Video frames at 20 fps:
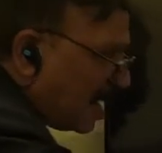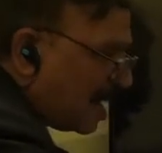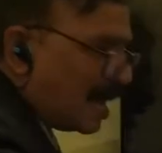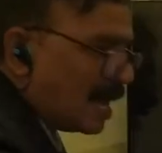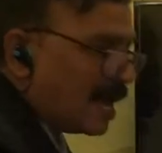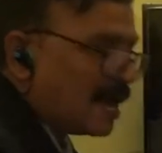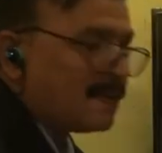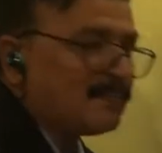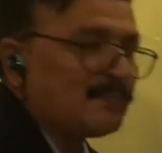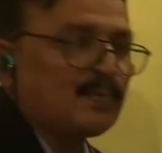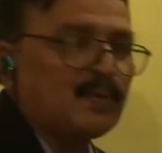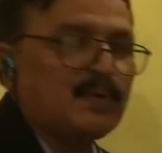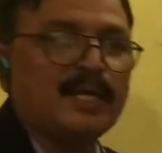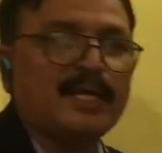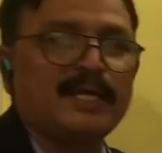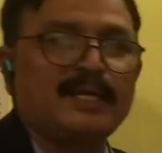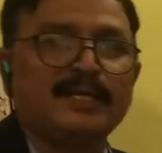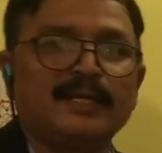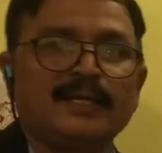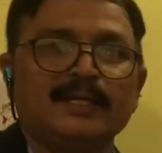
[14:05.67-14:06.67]

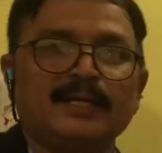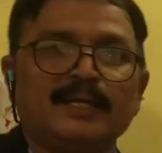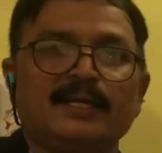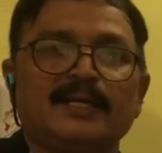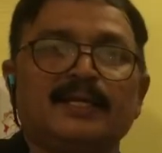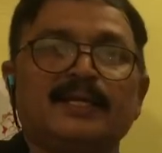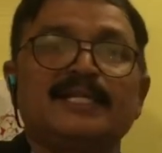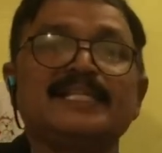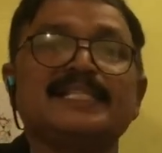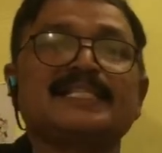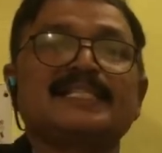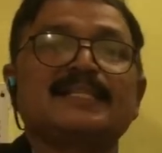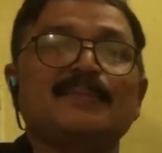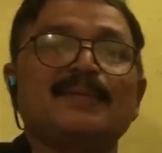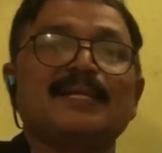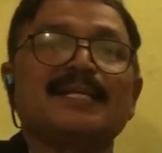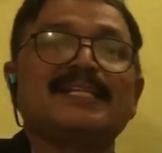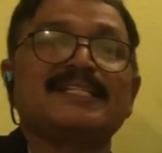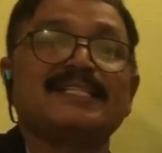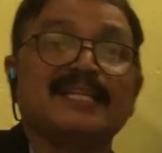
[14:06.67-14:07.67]
ampullary
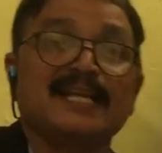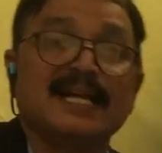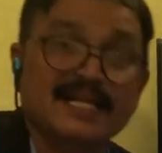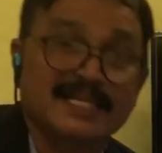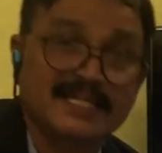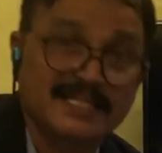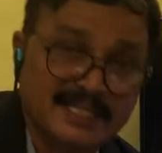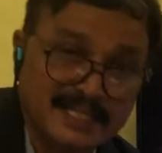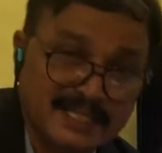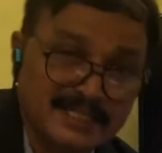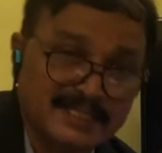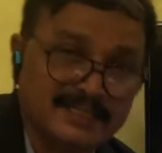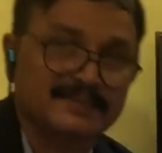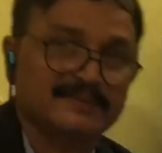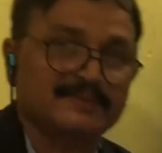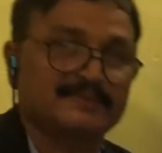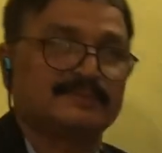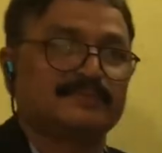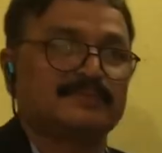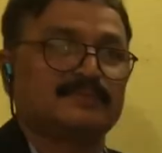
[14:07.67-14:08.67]
isthmic junction.
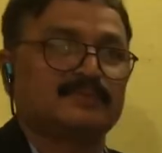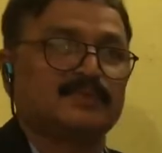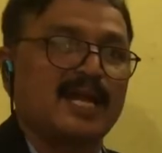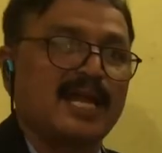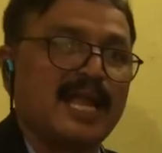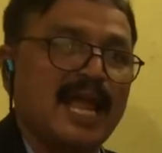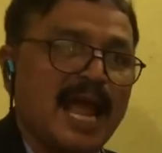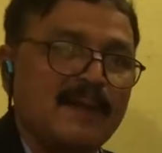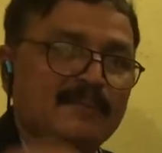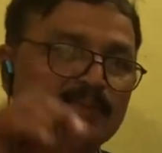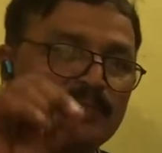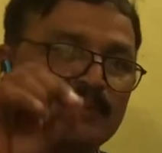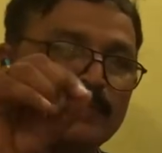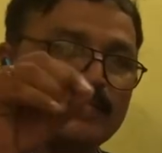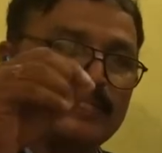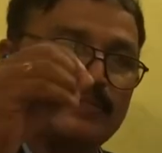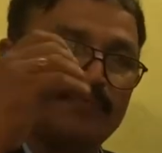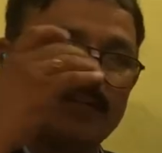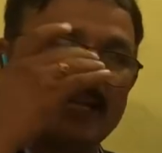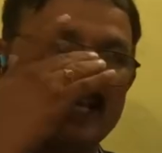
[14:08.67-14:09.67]
Why I am
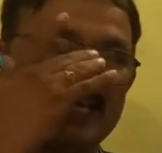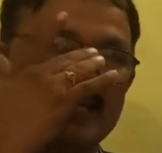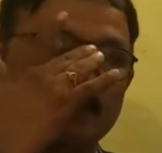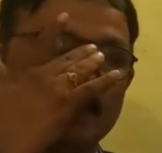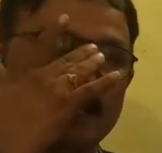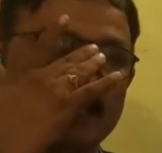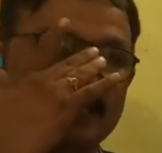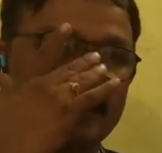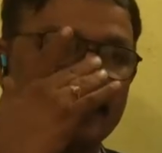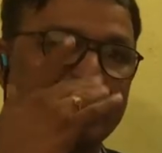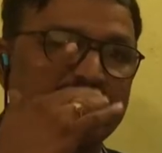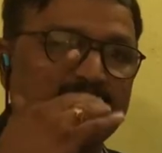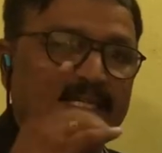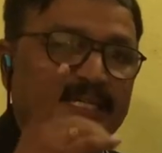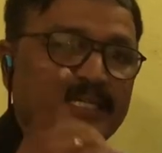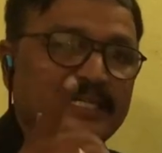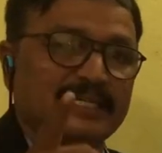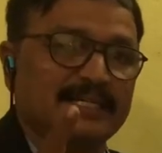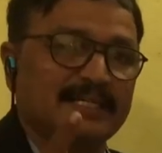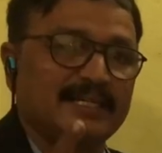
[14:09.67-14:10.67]
specifically mentioning
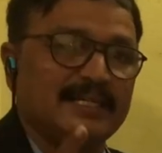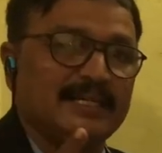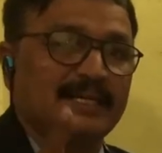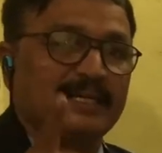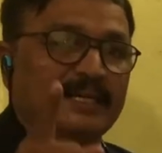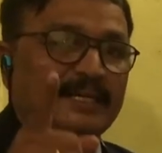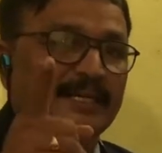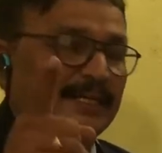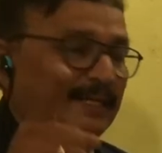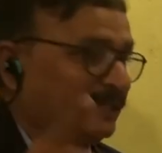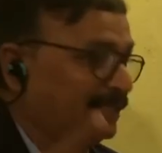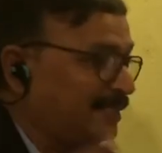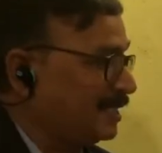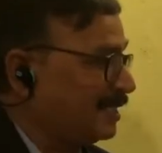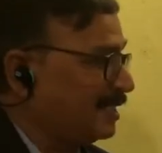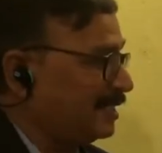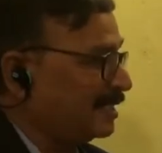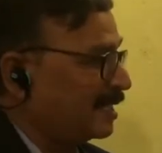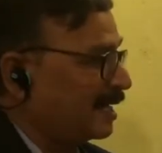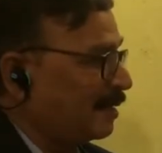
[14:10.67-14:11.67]
here, this
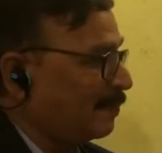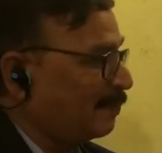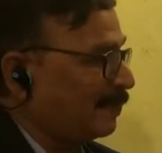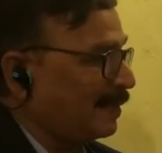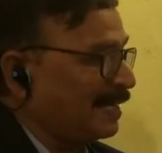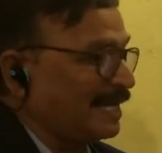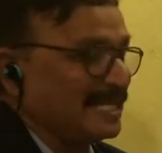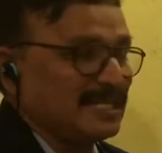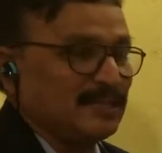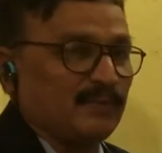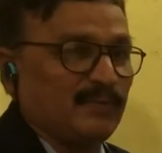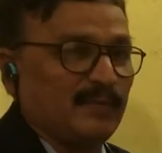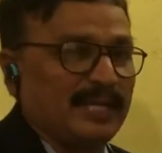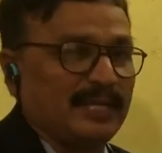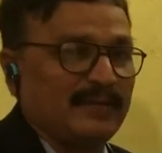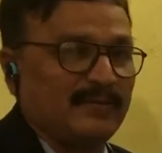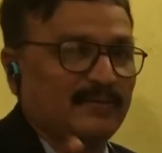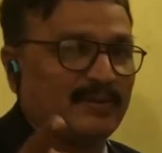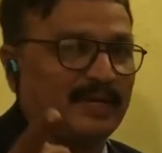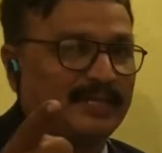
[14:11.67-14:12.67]
is the place where
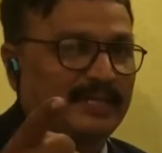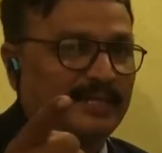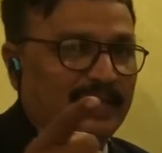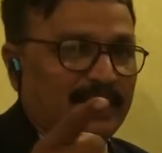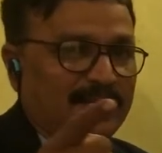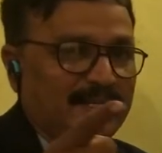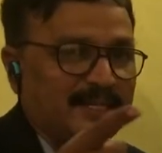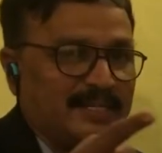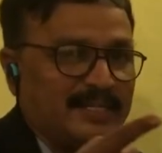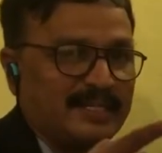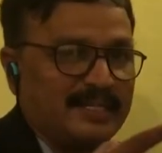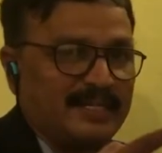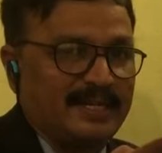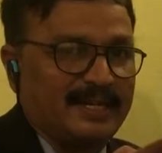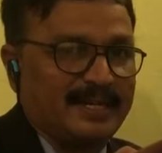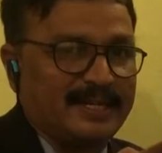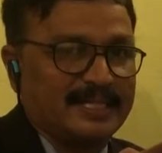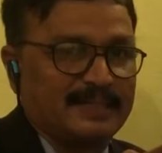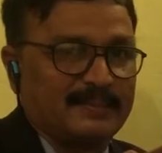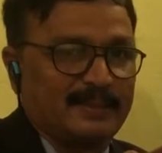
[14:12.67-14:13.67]
fertilization
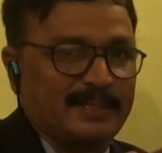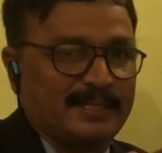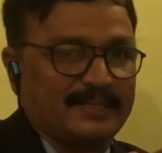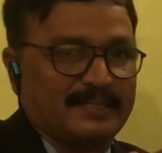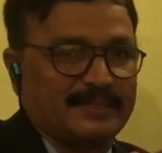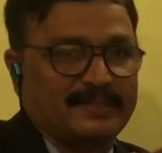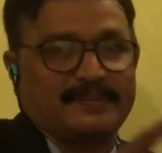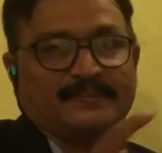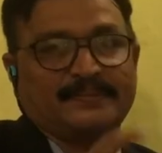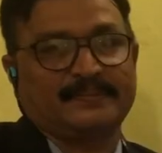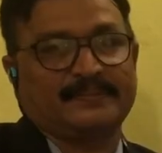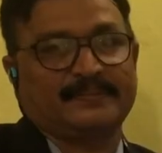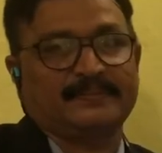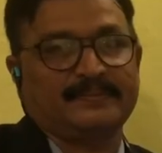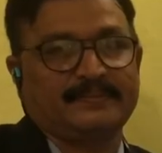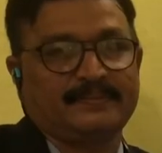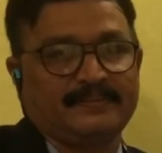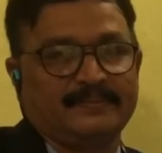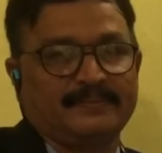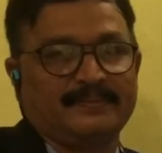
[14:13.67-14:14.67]
takes place.
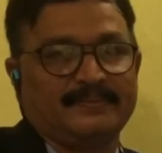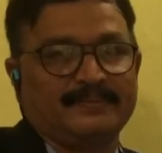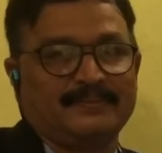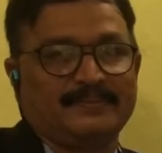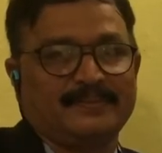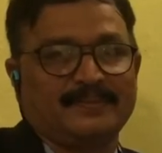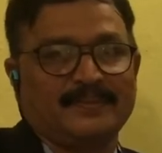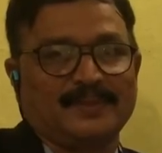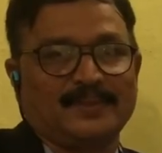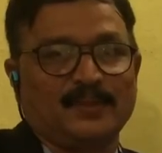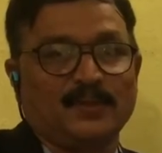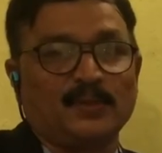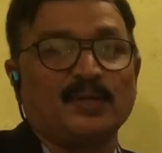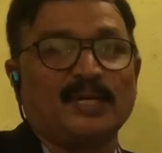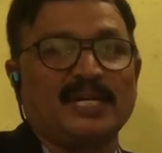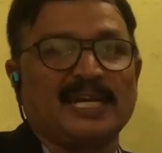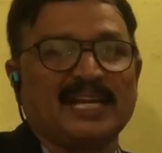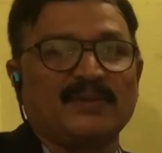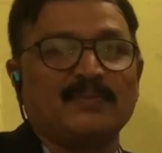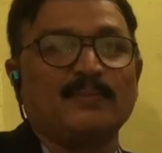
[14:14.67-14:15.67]

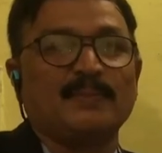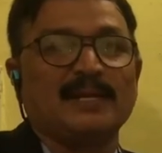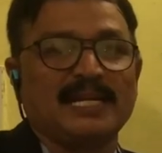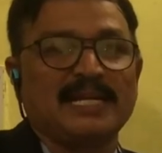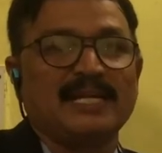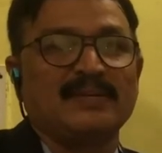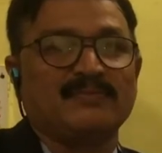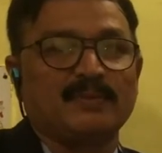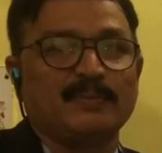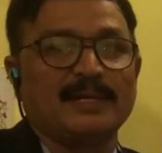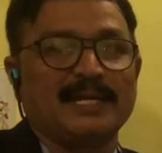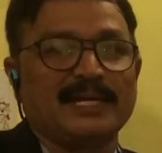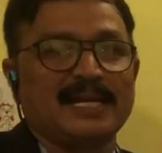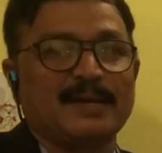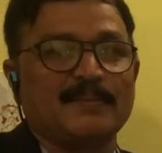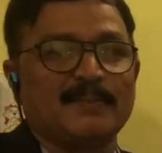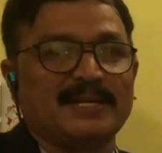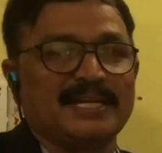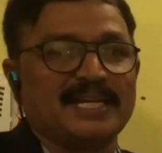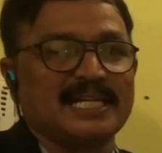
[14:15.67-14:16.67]
Union of male and female
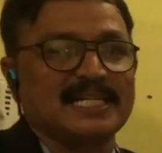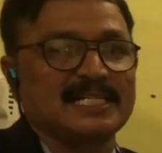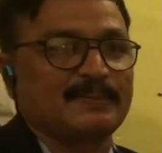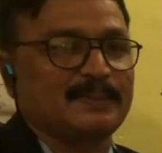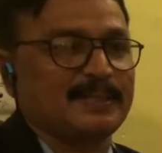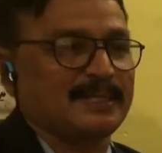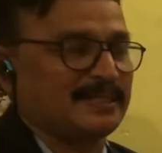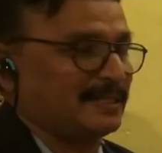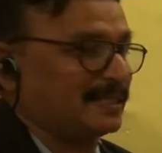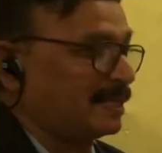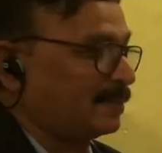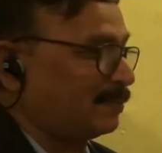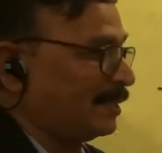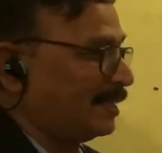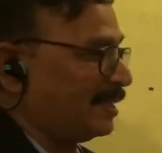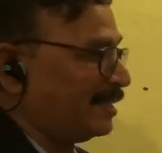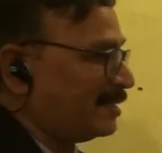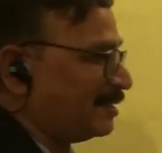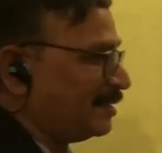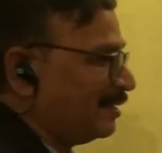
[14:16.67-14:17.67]
gamete takes place. That
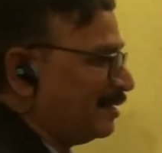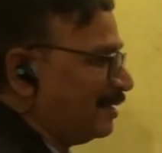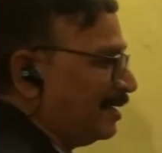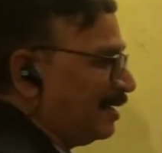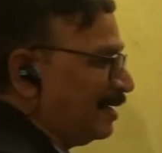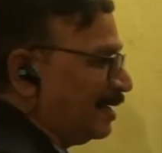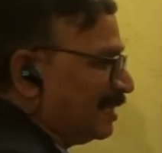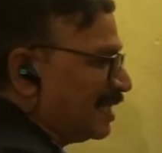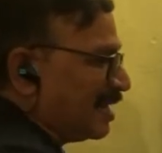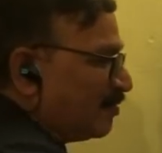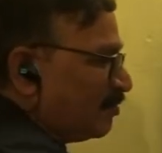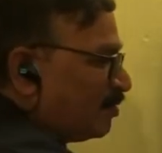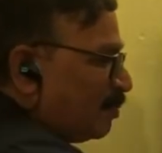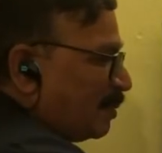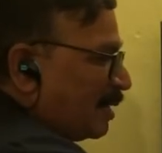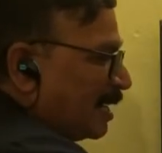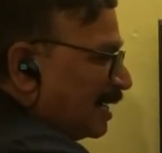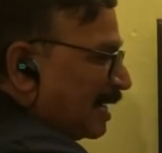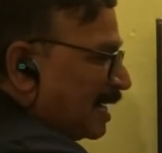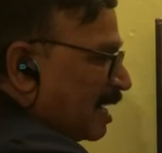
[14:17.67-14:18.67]
means a
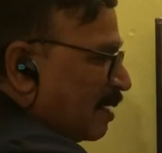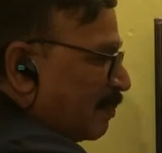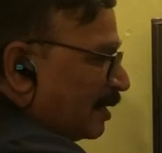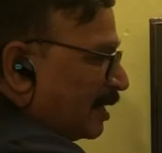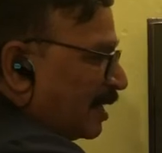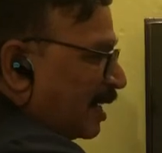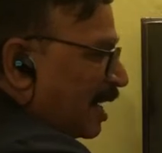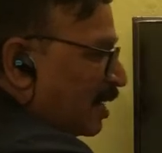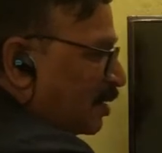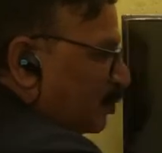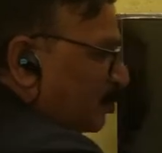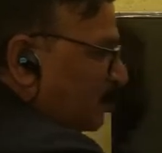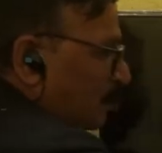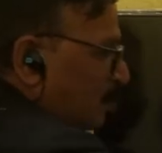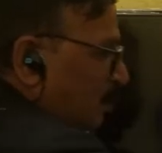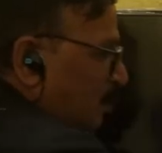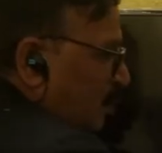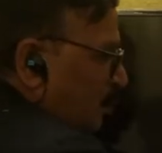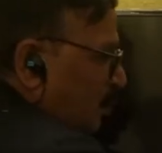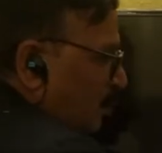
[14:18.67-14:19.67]
female gamete has to
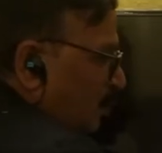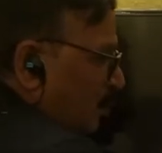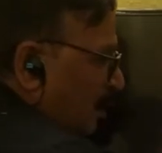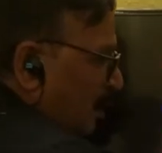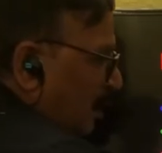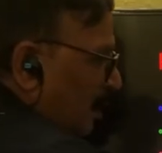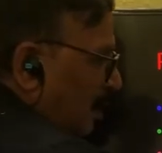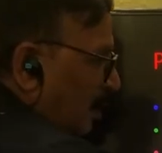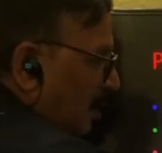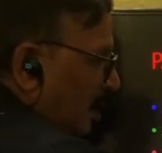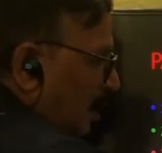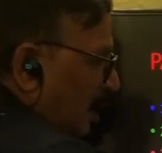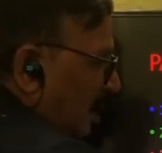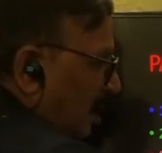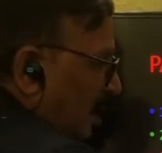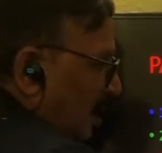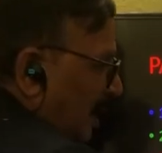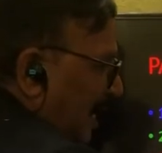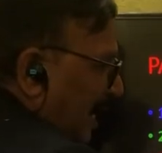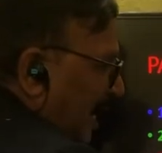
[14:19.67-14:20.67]
move,
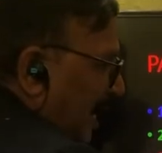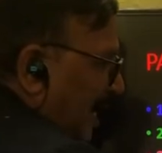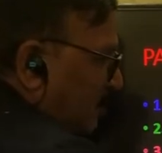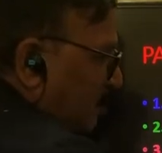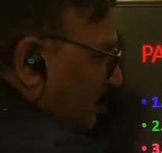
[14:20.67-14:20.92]
has to